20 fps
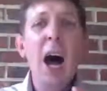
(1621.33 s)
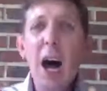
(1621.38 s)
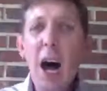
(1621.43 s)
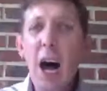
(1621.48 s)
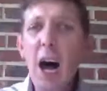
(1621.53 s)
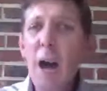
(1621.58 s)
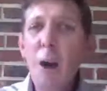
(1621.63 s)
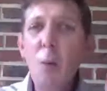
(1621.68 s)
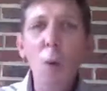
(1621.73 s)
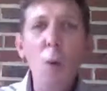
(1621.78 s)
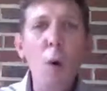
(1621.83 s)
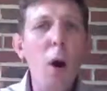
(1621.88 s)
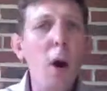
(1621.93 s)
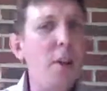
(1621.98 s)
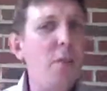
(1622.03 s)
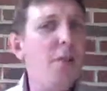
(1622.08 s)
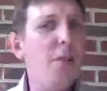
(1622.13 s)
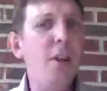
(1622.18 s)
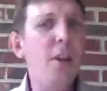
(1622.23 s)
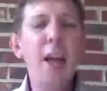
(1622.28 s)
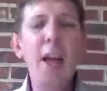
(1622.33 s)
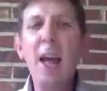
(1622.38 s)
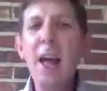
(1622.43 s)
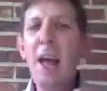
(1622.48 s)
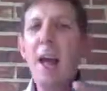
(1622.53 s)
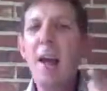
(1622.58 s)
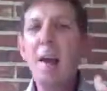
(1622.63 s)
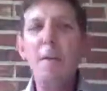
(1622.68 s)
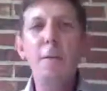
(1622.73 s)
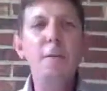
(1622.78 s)
I want to
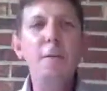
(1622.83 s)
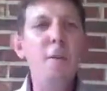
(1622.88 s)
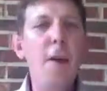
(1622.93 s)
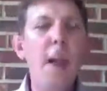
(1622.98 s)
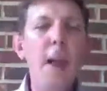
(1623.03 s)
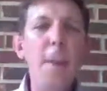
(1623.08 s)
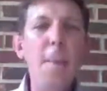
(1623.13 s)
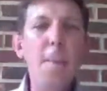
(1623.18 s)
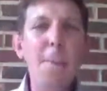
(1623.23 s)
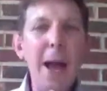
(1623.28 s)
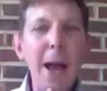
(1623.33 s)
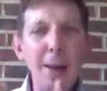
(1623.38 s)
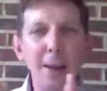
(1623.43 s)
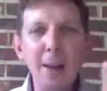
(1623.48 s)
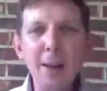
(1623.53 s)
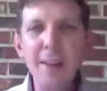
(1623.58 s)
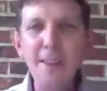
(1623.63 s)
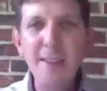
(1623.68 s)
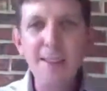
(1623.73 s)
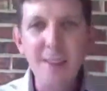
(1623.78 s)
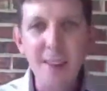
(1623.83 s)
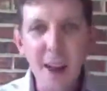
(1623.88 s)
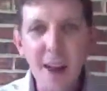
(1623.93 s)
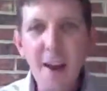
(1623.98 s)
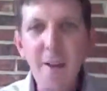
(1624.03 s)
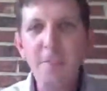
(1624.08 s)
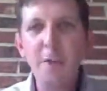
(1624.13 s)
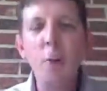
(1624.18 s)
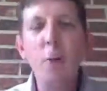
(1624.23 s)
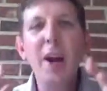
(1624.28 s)
have a balanced
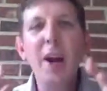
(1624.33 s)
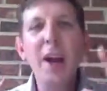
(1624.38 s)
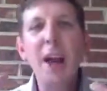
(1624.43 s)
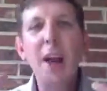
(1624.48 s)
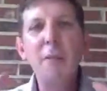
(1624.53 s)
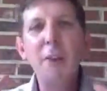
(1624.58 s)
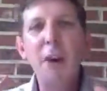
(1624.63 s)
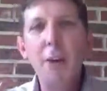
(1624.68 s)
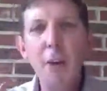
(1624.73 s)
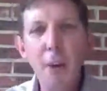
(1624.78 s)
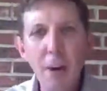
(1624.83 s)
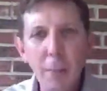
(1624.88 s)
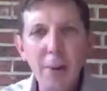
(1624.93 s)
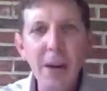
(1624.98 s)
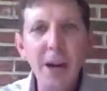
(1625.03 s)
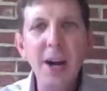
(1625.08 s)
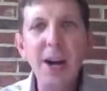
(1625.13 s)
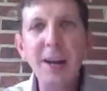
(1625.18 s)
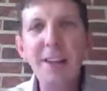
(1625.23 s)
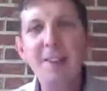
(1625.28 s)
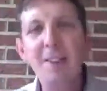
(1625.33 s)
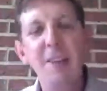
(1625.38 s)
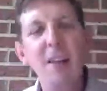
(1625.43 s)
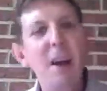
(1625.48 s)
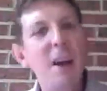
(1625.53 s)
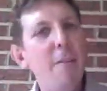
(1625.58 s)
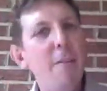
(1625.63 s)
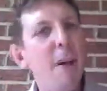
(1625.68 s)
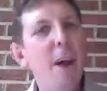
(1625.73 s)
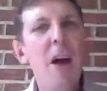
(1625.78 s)
life. I want to have a harmonized
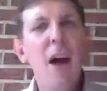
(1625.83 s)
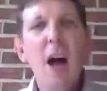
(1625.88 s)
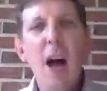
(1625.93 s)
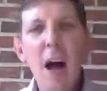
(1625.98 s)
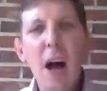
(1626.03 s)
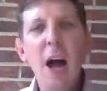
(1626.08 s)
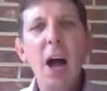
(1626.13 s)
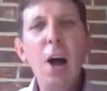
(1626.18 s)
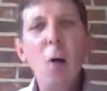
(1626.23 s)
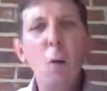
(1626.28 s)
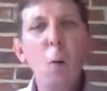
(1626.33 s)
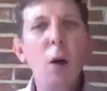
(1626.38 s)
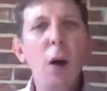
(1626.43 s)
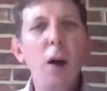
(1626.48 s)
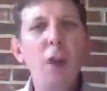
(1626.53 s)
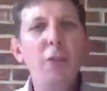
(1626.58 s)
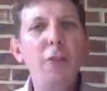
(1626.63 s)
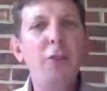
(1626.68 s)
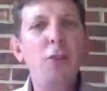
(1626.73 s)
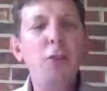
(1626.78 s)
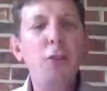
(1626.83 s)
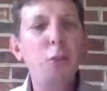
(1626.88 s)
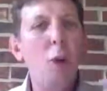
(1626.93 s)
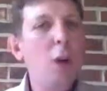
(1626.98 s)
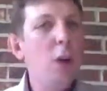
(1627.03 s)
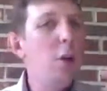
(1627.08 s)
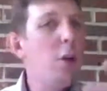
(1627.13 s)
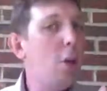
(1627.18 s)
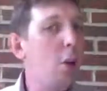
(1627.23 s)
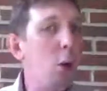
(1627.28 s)
life. I want to
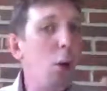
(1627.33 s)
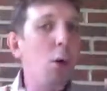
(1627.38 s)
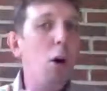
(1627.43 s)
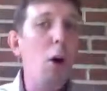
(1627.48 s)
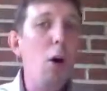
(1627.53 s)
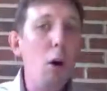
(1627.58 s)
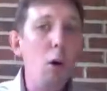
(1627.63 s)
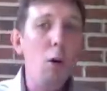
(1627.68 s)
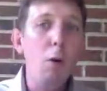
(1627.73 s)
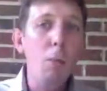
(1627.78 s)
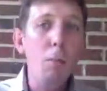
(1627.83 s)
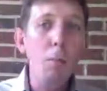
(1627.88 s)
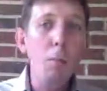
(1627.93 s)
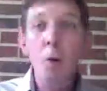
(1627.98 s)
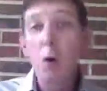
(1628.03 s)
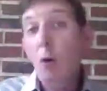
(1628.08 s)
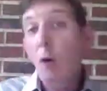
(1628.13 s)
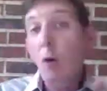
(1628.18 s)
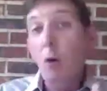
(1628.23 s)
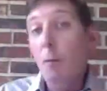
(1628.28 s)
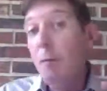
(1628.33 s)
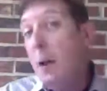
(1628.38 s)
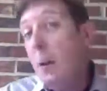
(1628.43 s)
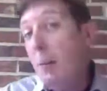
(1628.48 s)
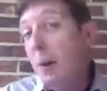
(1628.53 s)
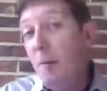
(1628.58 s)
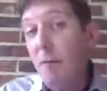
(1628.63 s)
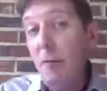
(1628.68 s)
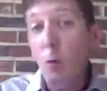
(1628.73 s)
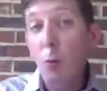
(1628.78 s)
go home or
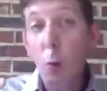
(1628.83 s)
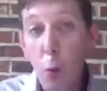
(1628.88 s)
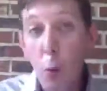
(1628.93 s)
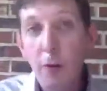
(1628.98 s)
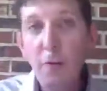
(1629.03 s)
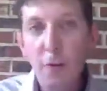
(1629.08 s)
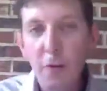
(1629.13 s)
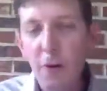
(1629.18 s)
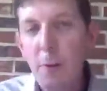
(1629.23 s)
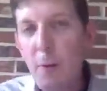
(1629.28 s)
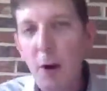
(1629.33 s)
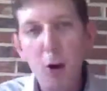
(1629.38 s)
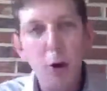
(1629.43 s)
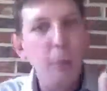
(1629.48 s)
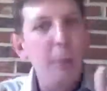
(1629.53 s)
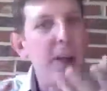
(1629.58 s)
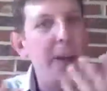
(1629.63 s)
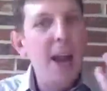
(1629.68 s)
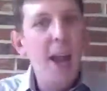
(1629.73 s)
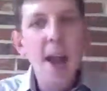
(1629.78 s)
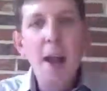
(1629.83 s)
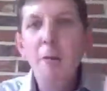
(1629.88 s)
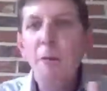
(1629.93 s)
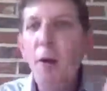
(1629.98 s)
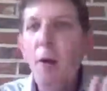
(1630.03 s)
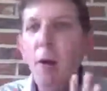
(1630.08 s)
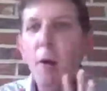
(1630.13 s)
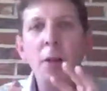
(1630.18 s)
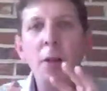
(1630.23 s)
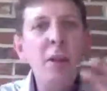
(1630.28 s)
maybe even work from home and have
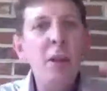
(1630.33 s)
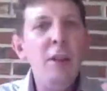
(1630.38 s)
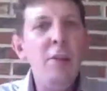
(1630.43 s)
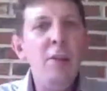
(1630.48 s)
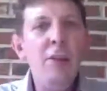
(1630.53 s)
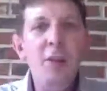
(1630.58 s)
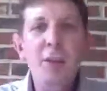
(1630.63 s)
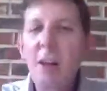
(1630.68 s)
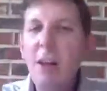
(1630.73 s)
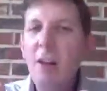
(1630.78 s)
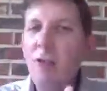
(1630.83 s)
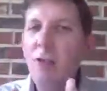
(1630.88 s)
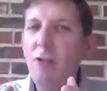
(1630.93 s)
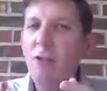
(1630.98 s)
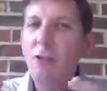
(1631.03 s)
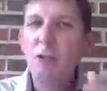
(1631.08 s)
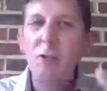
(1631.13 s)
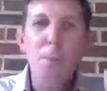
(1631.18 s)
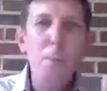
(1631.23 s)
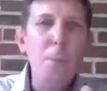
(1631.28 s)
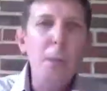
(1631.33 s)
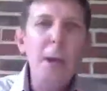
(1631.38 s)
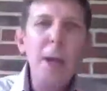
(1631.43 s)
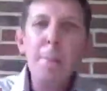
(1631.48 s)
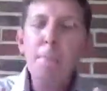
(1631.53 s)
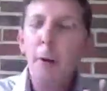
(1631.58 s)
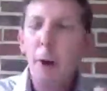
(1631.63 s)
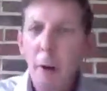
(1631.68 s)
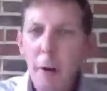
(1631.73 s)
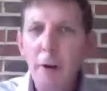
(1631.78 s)
all of these things just
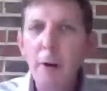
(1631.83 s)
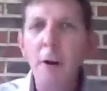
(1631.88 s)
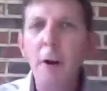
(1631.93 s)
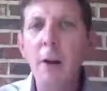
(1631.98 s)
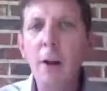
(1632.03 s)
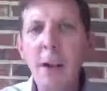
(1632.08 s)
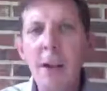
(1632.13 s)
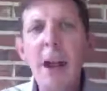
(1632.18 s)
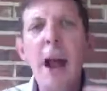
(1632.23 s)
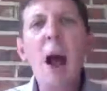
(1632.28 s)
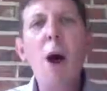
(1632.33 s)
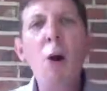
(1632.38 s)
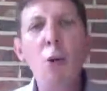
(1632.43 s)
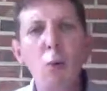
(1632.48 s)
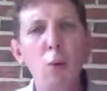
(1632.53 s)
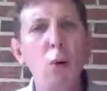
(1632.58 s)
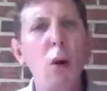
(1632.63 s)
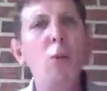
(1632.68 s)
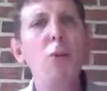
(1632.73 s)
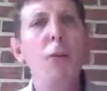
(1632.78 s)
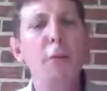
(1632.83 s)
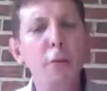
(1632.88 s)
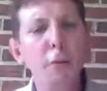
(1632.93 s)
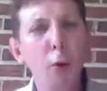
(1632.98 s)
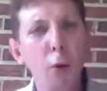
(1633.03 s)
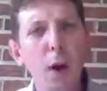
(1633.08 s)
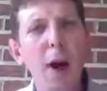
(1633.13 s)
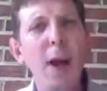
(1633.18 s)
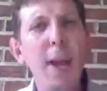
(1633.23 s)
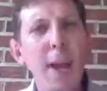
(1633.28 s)
be part and an outgrowth of
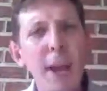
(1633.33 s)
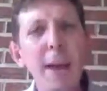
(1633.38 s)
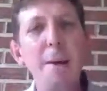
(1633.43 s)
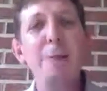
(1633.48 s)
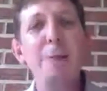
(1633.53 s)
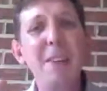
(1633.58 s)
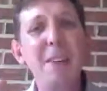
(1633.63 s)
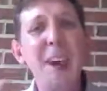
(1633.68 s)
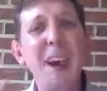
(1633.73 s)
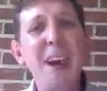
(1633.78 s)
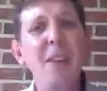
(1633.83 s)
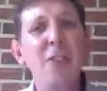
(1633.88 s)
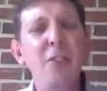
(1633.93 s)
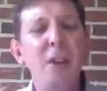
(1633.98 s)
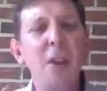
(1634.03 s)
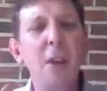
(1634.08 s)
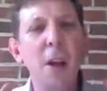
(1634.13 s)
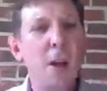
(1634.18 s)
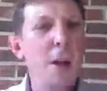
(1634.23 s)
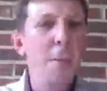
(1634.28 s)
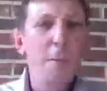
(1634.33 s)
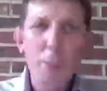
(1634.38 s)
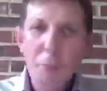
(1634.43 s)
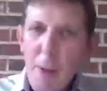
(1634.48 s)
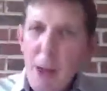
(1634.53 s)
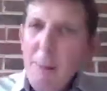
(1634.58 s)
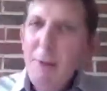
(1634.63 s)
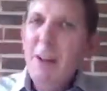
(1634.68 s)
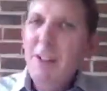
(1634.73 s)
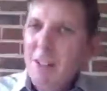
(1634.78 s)
who I am. Now that is
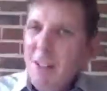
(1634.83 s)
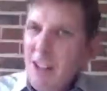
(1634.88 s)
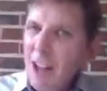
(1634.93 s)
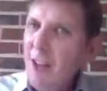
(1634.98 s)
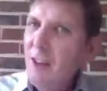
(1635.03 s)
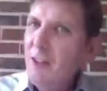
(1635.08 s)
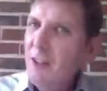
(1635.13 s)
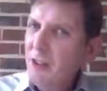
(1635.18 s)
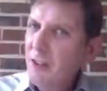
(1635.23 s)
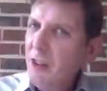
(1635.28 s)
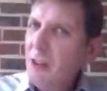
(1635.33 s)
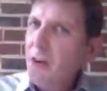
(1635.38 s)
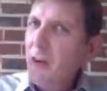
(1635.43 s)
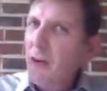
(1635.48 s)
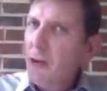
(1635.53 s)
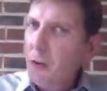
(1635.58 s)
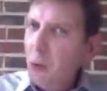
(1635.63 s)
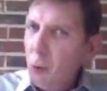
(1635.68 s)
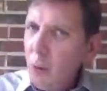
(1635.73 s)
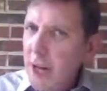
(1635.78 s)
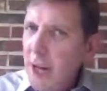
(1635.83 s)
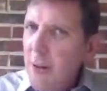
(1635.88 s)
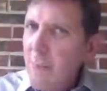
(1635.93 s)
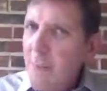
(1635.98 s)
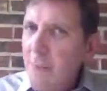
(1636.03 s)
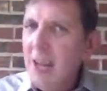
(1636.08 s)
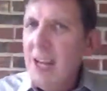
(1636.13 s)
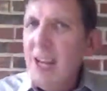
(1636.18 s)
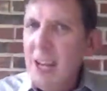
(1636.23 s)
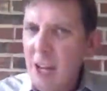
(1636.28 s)
maybe sounds a little
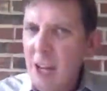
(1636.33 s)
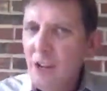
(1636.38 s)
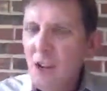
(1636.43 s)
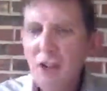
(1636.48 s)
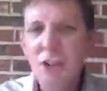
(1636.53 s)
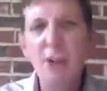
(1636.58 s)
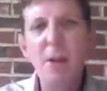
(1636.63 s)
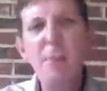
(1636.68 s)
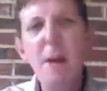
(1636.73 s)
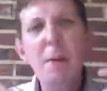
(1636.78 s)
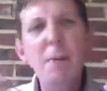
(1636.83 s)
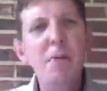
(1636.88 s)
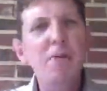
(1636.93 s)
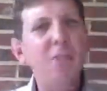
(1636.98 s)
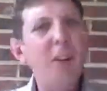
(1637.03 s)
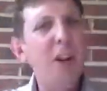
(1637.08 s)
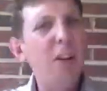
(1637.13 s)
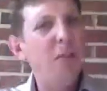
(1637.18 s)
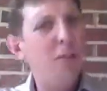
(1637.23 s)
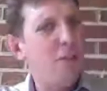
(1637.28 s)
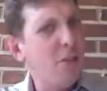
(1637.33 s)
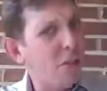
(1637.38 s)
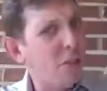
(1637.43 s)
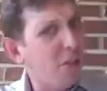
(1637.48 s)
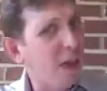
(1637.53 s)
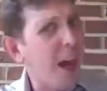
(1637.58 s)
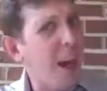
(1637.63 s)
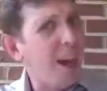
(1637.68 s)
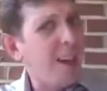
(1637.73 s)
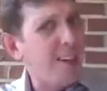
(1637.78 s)
dream-ish. Maybe it sounds a
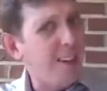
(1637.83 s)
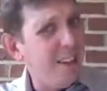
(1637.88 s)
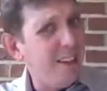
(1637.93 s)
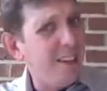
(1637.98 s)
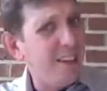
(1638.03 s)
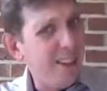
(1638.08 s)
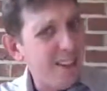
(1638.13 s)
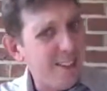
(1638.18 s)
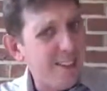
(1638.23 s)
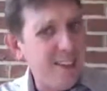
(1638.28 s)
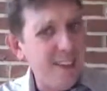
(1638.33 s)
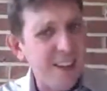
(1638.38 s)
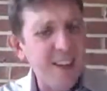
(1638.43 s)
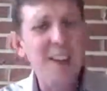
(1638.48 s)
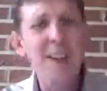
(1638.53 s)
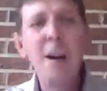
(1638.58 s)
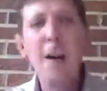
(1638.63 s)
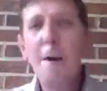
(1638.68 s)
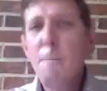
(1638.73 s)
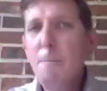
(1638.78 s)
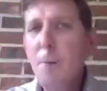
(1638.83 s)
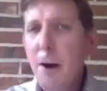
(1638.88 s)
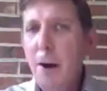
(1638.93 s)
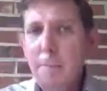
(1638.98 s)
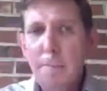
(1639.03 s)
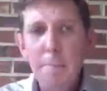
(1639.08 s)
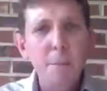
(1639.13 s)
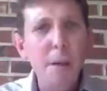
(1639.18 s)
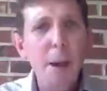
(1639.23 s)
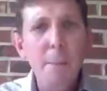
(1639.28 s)
little idealistic,
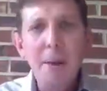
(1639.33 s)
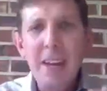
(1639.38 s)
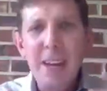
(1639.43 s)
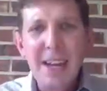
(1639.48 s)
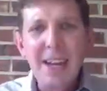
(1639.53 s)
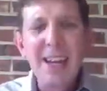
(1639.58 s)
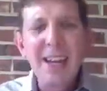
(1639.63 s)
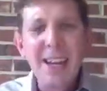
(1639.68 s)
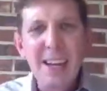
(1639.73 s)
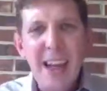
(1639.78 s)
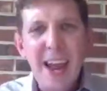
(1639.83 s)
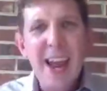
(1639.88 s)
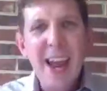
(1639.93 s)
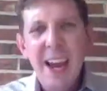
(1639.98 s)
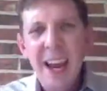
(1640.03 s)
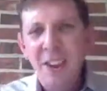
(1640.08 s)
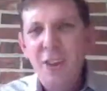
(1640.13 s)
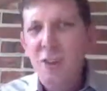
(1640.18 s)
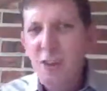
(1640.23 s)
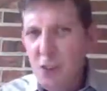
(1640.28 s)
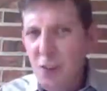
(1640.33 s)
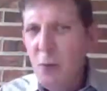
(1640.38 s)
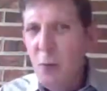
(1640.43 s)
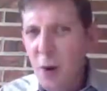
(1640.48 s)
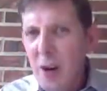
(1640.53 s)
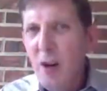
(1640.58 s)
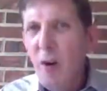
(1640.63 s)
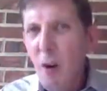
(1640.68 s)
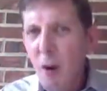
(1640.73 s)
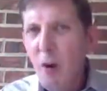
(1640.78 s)
but in an age that
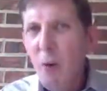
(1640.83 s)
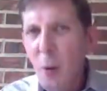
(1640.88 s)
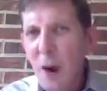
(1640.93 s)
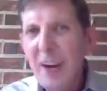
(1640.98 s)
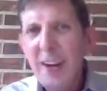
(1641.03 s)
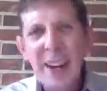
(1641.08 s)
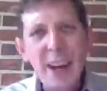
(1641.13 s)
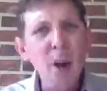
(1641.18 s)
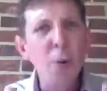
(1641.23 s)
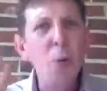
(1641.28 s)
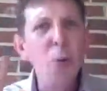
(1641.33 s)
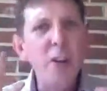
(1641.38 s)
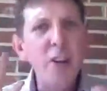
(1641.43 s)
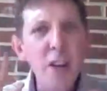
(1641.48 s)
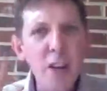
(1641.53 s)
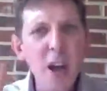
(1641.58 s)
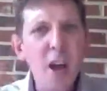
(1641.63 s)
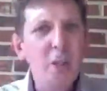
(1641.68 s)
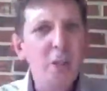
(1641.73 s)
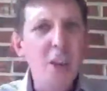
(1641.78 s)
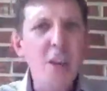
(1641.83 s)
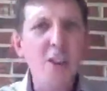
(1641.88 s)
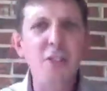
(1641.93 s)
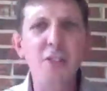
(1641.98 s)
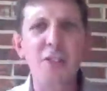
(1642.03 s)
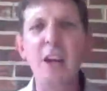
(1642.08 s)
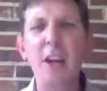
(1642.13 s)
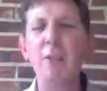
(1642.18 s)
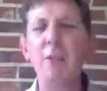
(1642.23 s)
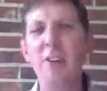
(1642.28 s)
we are right now where nothing's
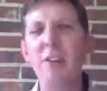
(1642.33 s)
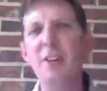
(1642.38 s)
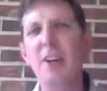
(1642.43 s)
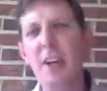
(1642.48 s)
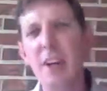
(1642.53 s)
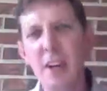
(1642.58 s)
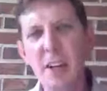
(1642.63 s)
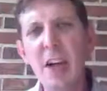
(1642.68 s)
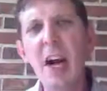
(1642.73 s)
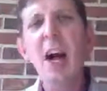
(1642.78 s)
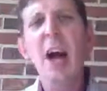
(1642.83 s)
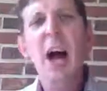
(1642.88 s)
guaranteed,